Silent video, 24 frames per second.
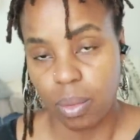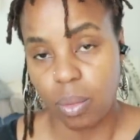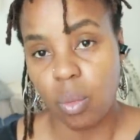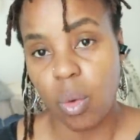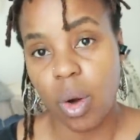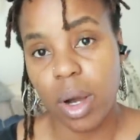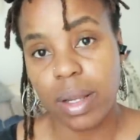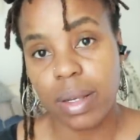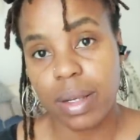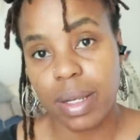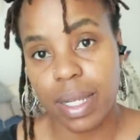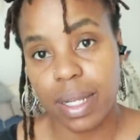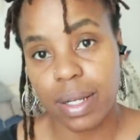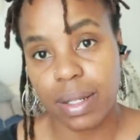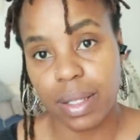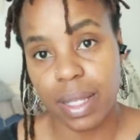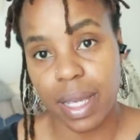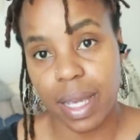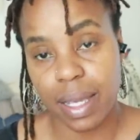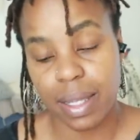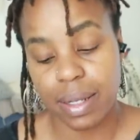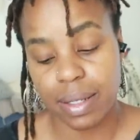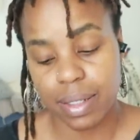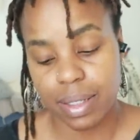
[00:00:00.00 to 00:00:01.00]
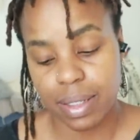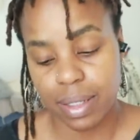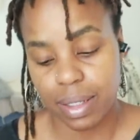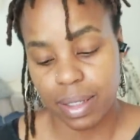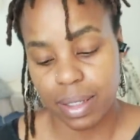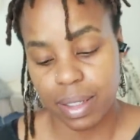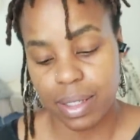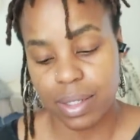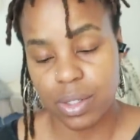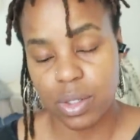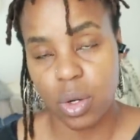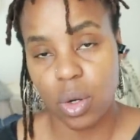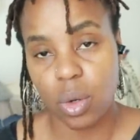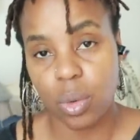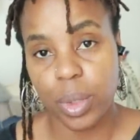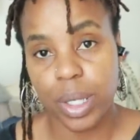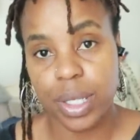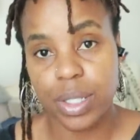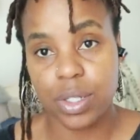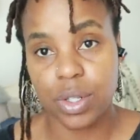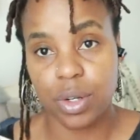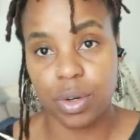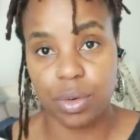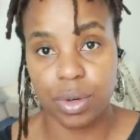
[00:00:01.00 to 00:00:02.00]
one needle end is
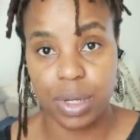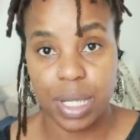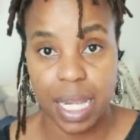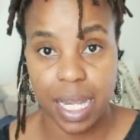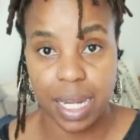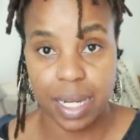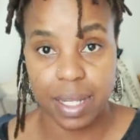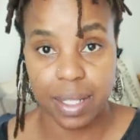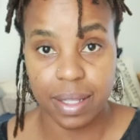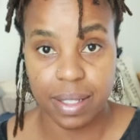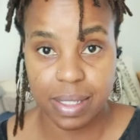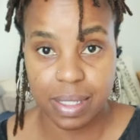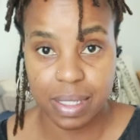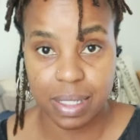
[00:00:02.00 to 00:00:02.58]
always creating the